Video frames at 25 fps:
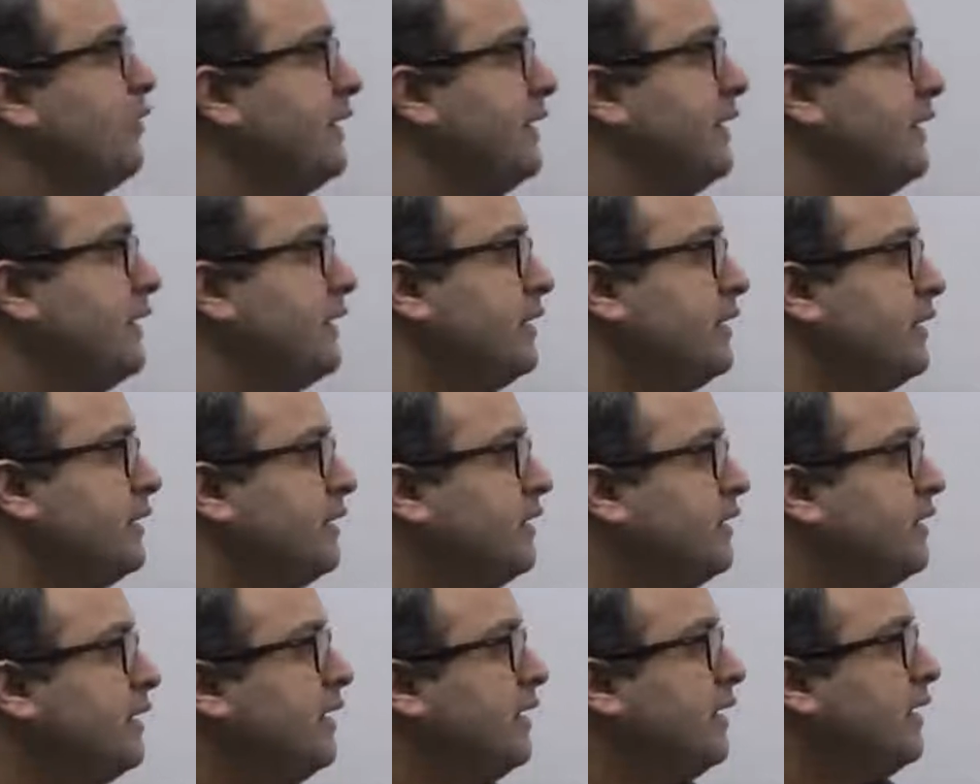here,
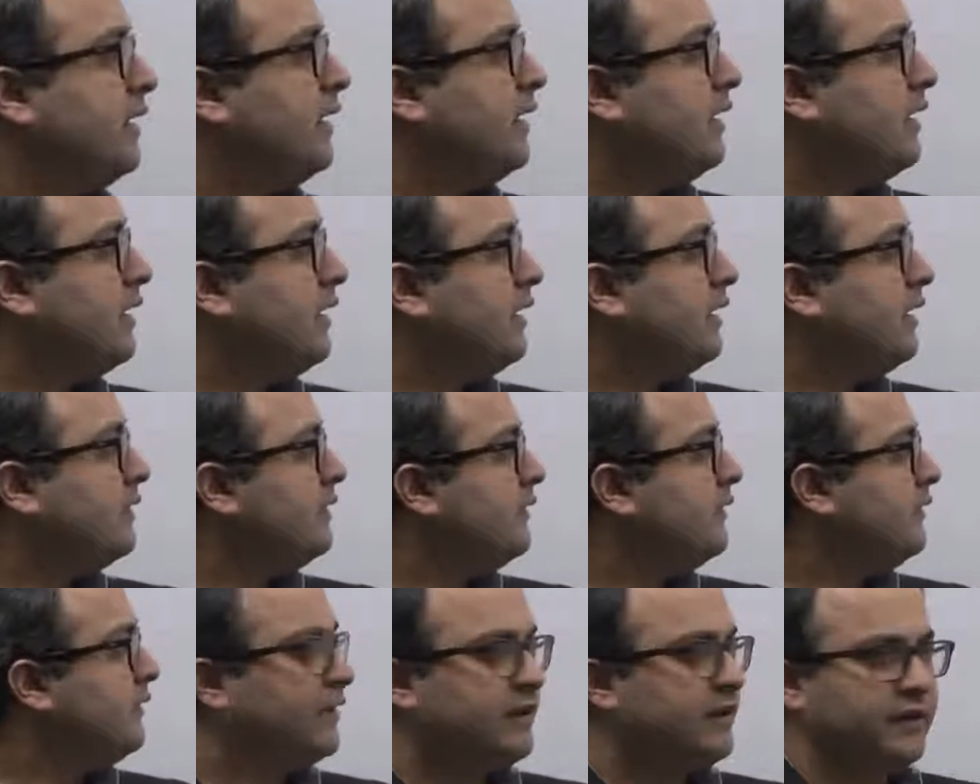
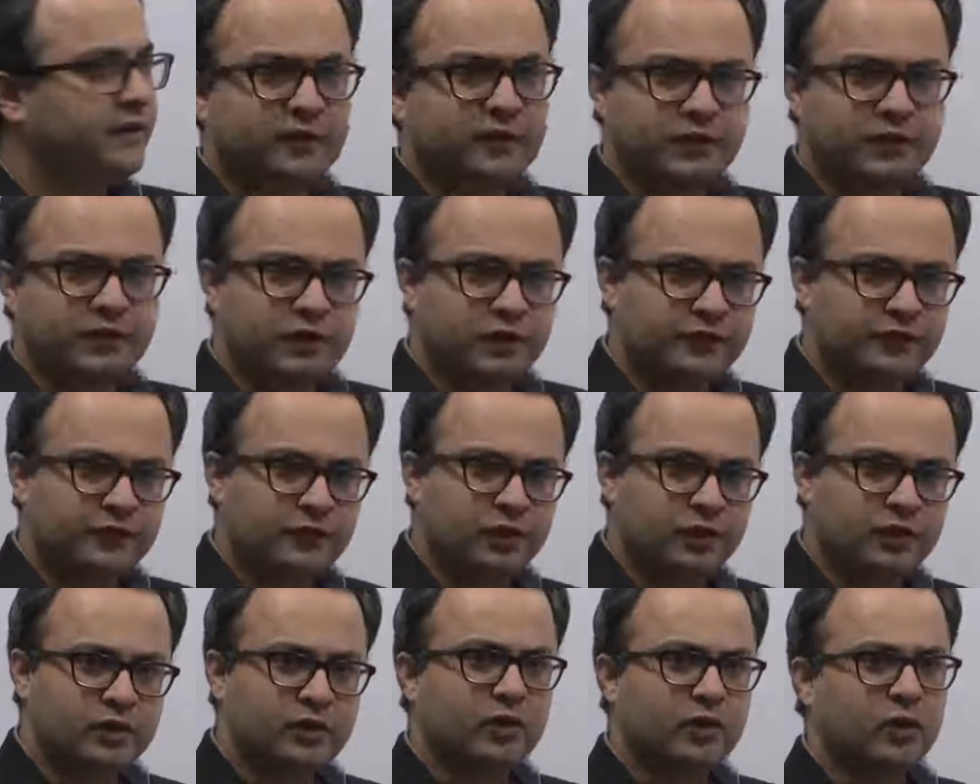if you
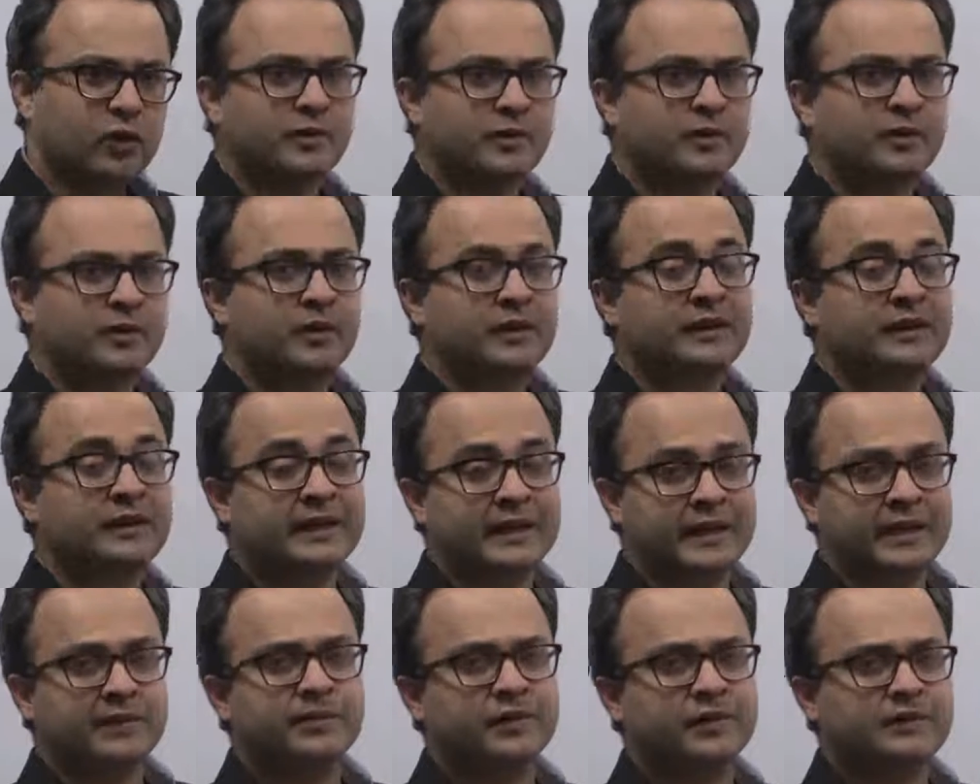want to talk about
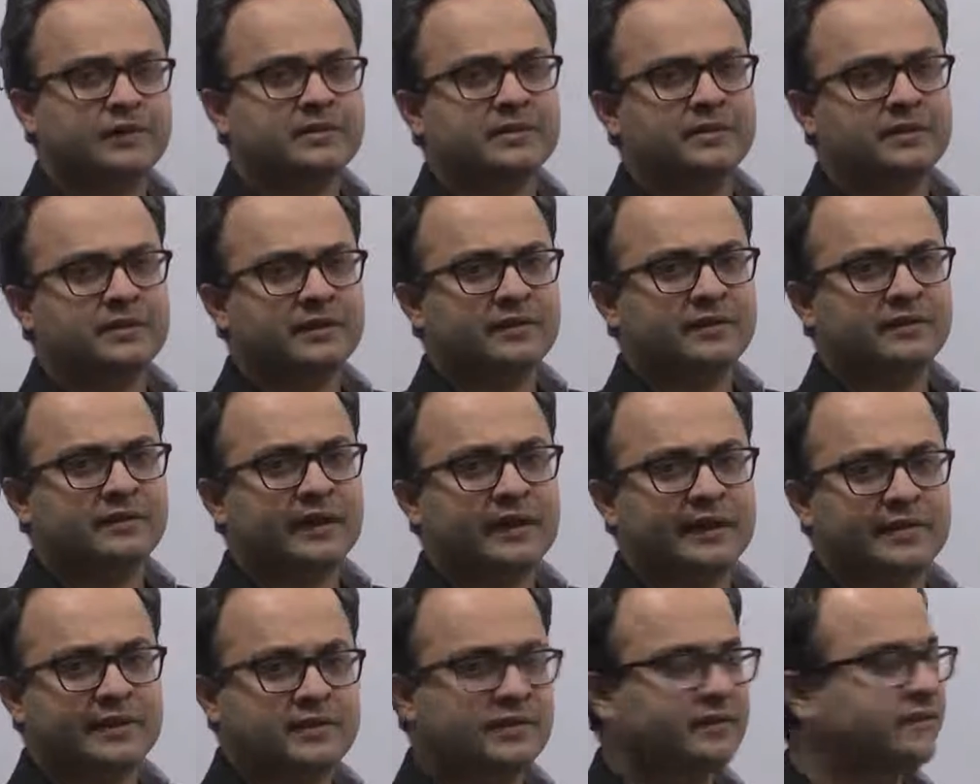real possible
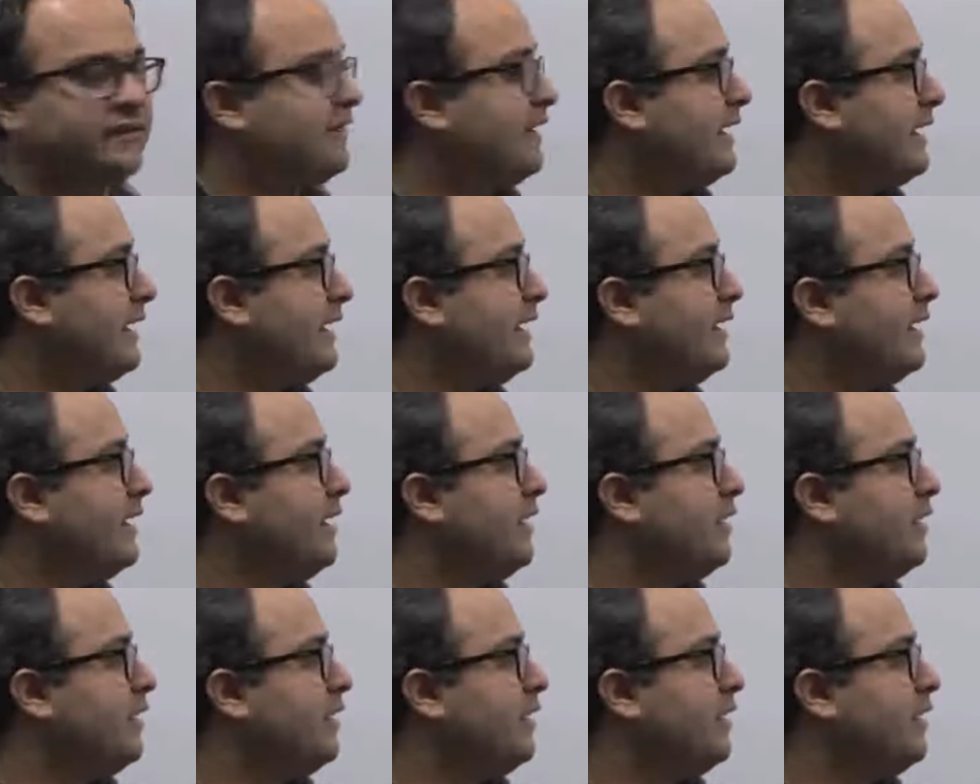values of y,